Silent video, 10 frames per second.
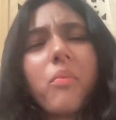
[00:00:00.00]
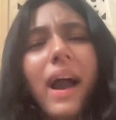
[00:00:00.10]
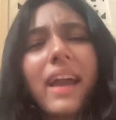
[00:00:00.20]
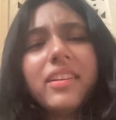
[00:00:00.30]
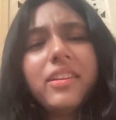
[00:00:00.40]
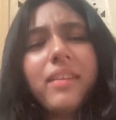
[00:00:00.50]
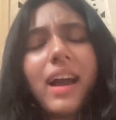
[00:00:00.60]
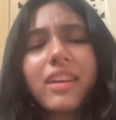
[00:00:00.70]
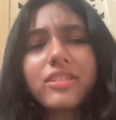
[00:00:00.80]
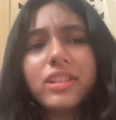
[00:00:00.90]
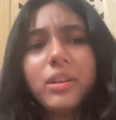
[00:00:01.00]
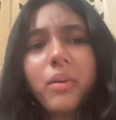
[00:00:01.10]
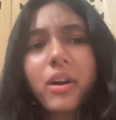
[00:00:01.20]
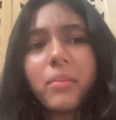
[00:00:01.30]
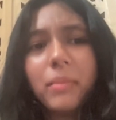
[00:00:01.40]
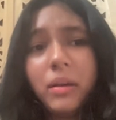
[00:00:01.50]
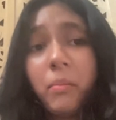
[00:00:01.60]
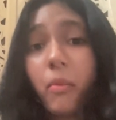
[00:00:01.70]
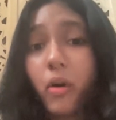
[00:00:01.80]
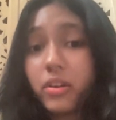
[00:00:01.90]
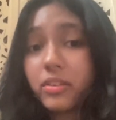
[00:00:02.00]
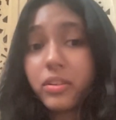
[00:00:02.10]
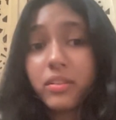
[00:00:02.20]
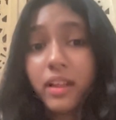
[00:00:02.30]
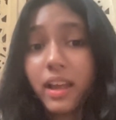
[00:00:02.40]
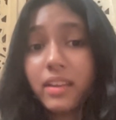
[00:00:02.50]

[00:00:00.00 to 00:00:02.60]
why did you actually want to be a model